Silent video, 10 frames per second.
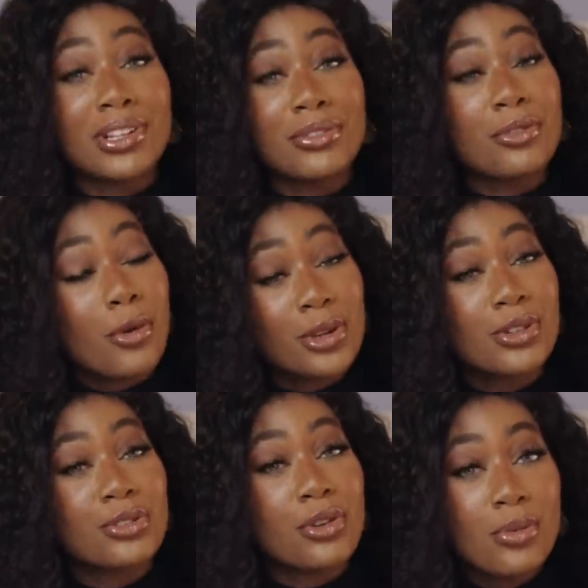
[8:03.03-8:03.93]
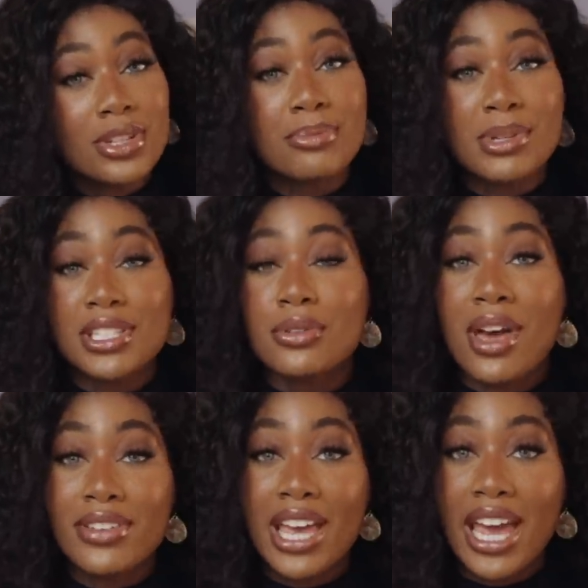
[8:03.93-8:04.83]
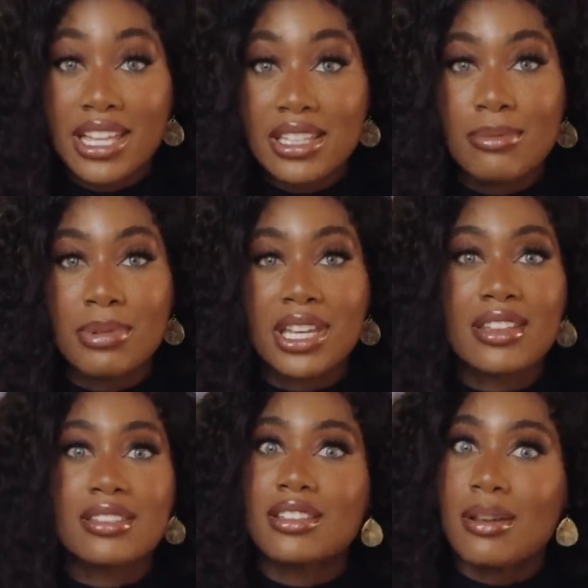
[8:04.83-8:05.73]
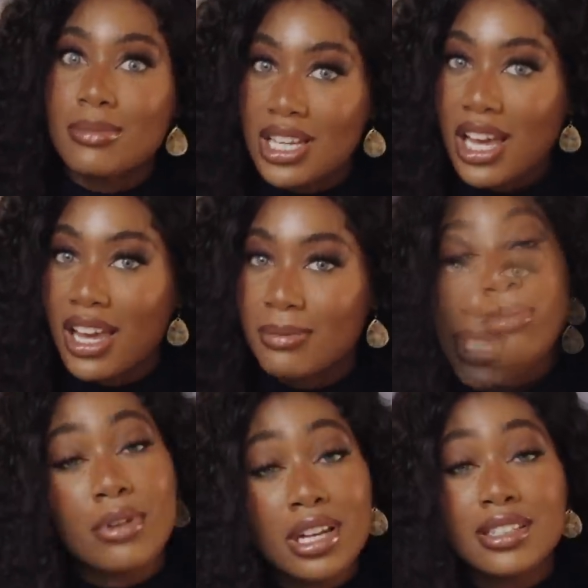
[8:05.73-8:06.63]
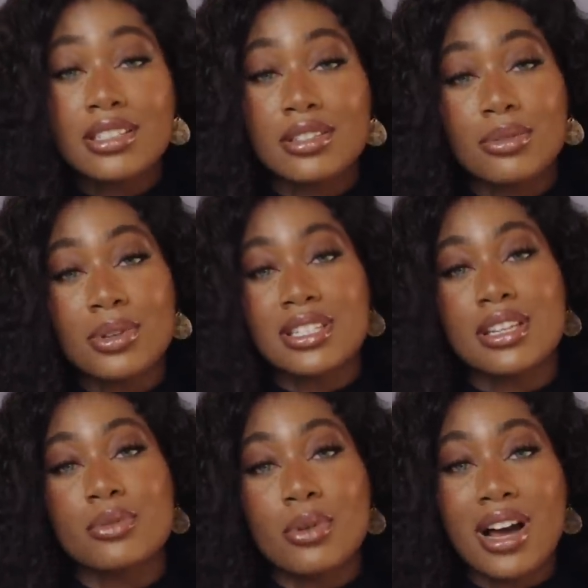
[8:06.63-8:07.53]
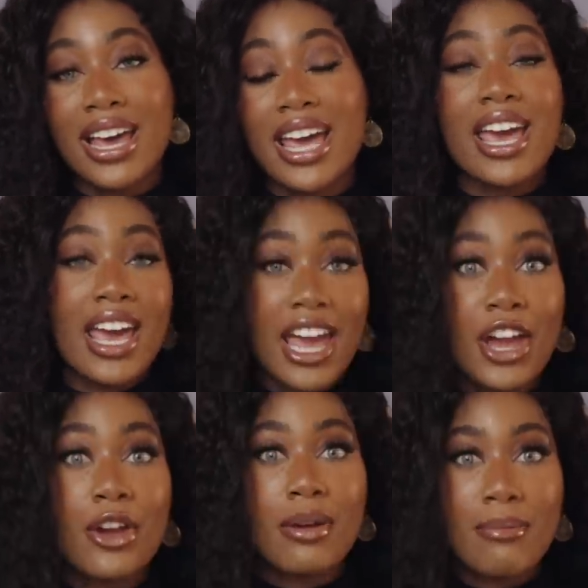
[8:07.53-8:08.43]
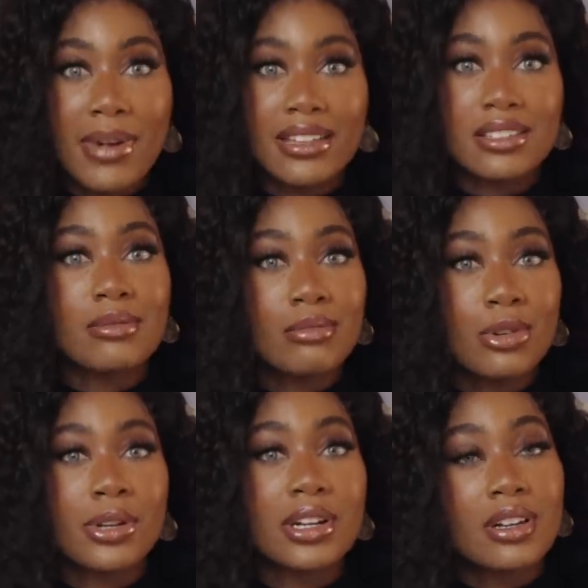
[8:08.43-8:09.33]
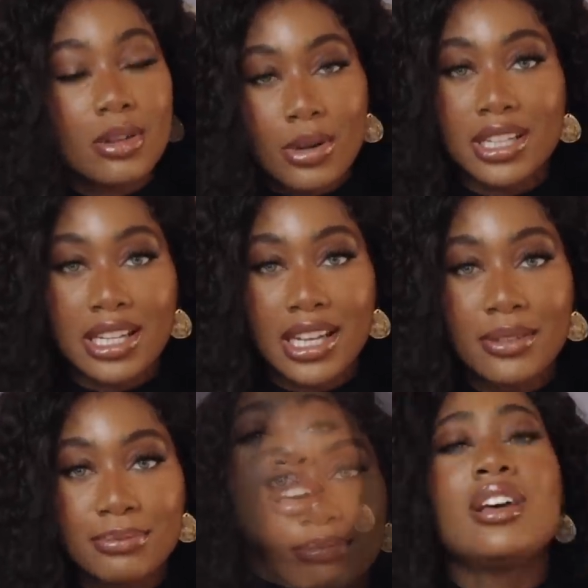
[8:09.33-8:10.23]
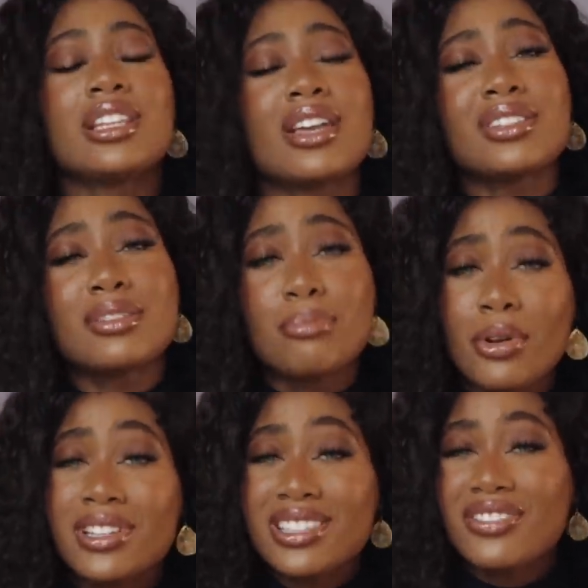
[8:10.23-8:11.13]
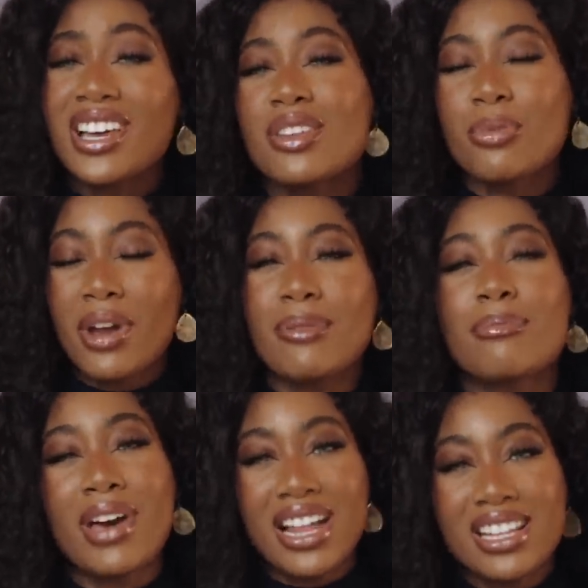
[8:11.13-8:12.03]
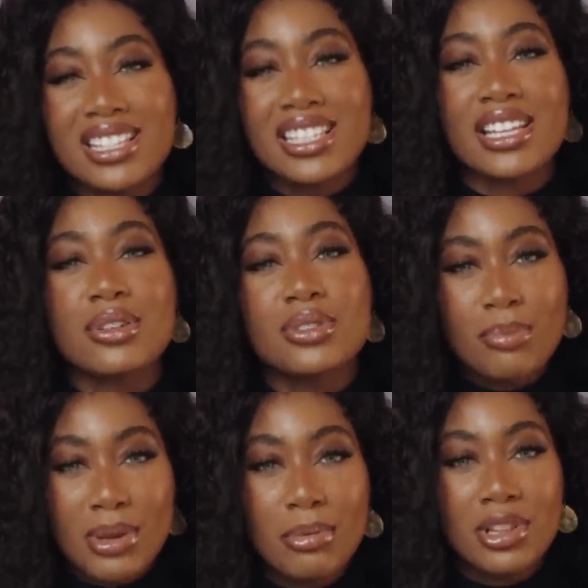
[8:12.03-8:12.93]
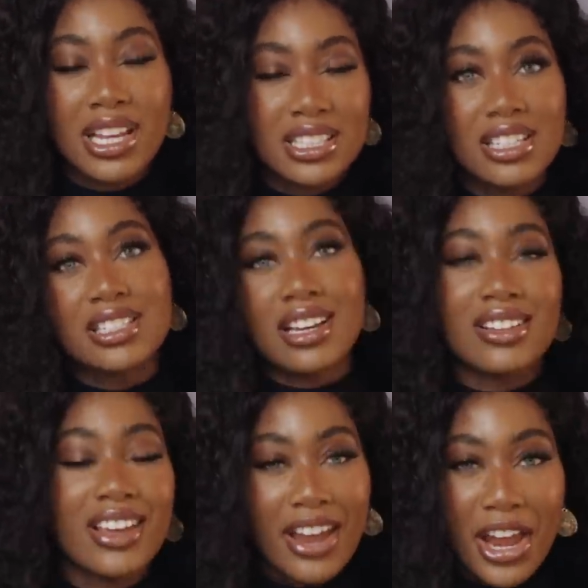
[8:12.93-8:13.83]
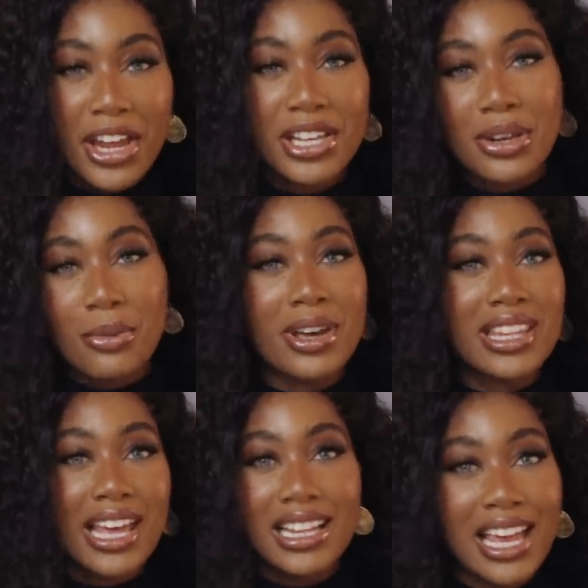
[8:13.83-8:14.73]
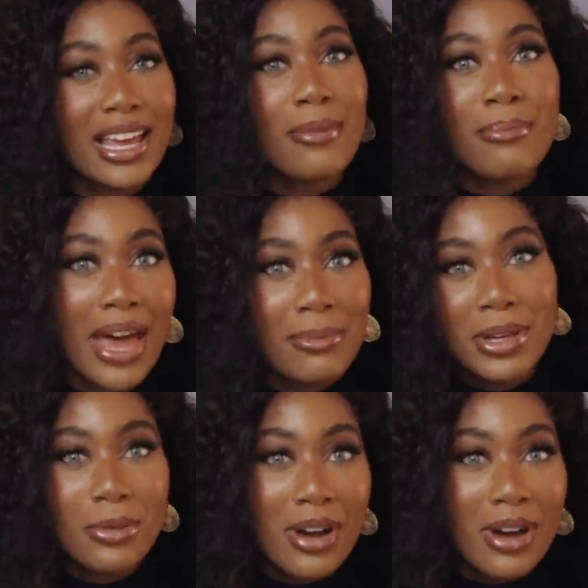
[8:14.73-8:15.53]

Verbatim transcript: But of course, you don't want to be too heavy-handed because sometimes product is the reason why hair mats more quickly. Now it's important to find the right balance. I know some people like to gel their hair, you know, wear that like Mami